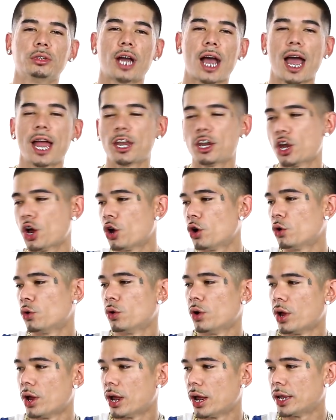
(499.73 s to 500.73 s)
I
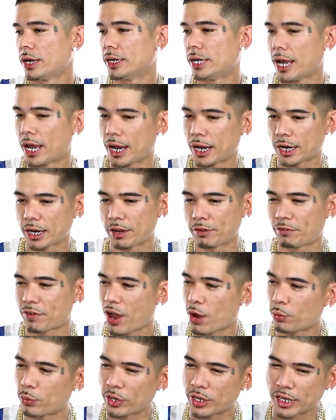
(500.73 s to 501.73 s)
know that if
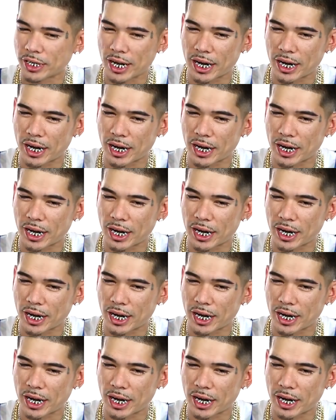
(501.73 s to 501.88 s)
I wouldn't